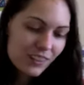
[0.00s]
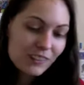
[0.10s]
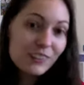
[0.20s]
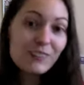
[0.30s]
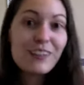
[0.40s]

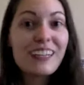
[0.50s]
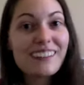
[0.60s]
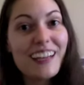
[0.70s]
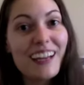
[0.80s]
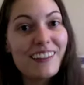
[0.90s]
to the fact
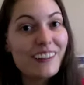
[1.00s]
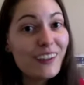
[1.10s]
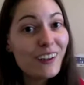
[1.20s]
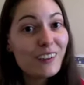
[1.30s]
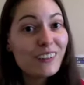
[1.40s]
that there
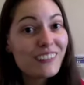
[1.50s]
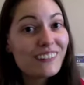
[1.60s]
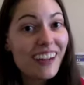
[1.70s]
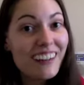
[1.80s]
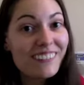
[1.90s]
are new
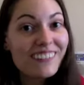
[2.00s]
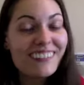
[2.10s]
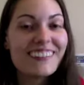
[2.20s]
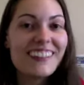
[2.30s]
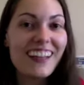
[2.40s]

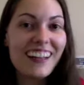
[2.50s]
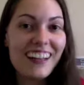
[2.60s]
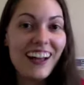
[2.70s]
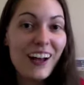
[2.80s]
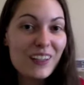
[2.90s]
arrivals
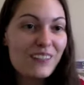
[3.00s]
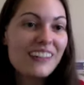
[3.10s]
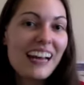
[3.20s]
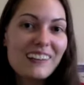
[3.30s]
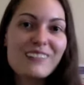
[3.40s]
on the
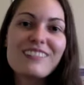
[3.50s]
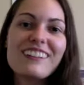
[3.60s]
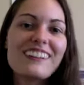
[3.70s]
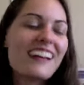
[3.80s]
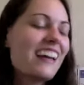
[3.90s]

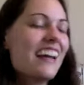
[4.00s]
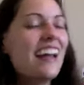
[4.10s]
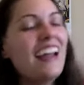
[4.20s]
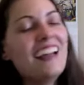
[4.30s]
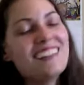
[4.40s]
battlefield.
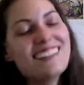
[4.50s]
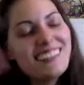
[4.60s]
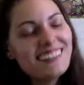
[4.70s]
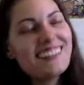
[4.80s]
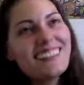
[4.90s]
And
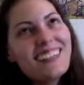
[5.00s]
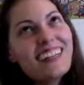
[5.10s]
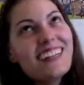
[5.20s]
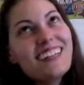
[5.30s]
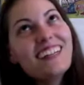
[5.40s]

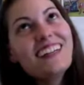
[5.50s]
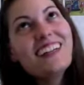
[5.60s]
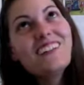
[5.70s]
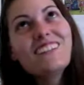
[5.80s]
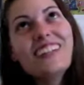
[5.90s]

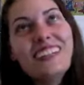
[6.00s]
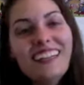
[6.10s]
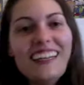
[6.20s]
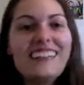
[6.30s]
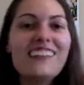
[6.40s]
da-da-da, we
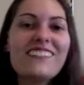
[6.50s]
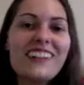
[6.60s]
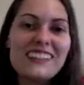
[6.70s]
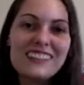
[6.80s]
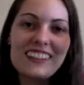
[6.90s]
get the
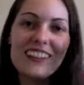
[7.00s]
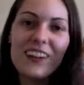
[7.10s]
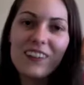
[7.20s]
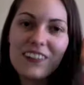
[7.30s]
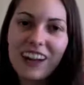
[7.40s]
rest of the
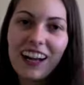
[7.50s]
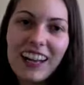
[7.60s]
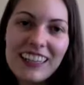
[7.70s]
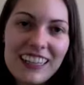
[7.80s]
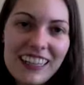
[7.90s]

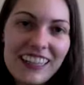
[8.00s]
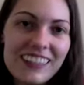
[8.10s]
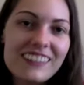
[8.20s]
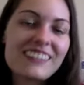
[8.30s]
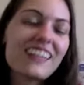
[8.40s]

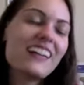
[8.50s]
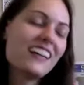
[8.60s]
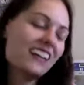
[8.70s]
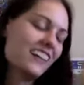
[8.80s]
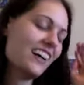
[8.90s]
Hokages.
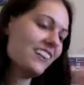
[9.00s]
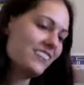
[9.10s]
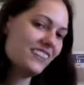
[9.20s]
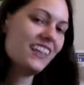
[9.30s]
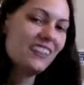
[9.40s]

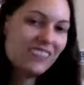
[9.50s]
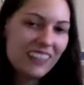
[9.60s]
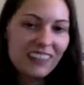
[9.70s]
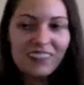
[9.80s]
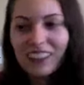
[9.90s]

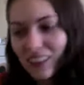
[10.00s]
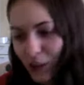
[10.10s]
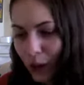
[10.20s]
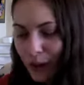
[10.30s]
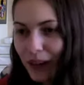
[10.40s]
Hashirama,
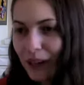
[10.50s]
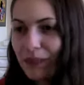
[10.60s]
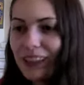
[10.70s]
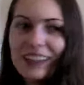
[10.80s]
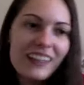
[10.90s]

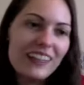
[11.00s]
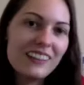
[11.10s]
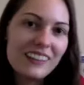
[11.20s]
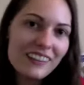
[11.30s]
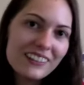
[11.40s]
Tobirama, and
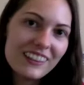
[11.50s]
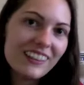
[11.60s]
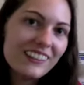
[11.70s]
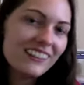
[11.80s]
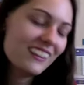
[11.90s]

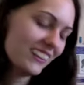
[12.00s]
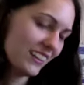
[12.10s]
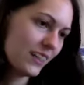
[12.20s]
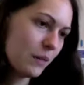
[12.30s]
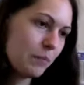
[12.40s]
Hiruzen
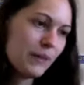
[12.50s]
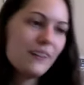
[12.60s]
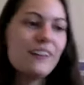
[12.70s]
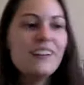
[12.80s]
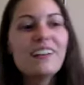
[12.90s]

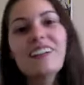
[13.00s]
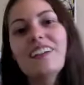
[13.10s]
appear.